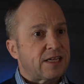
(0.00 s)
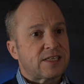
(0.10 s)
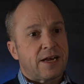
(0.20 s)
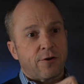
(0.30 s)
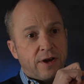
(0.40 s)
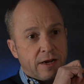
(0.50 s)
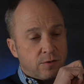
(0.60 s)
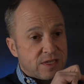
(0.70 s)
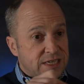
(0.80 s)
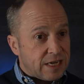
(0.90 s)
gets narrowed down to a
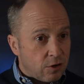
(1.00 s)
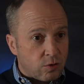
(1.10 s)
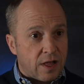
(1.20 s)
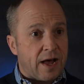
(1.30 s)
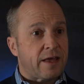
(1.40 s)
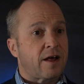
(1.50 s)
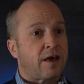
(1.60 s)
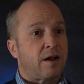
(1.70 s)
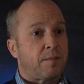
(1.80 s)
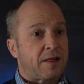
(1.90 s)
single line
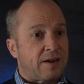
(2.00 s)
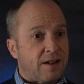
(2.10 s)
item on an